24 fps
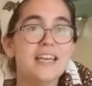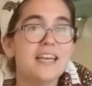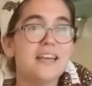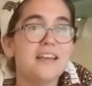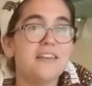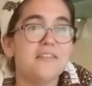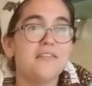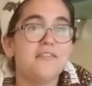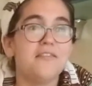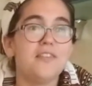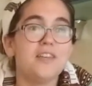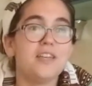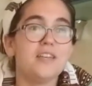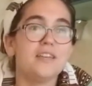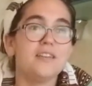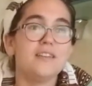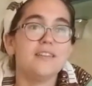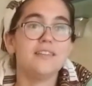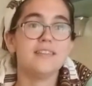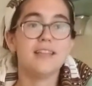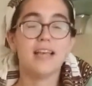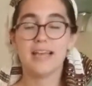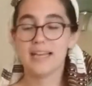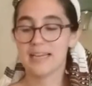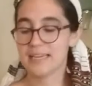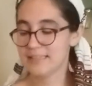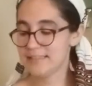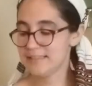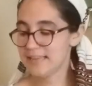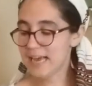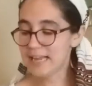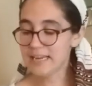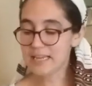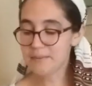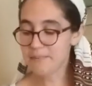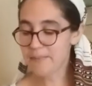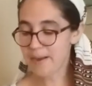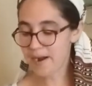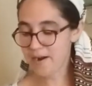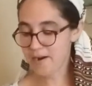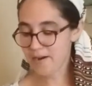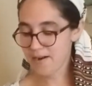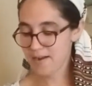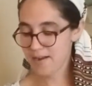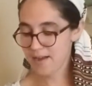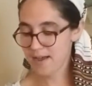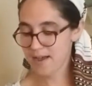It feels like a teddy bear.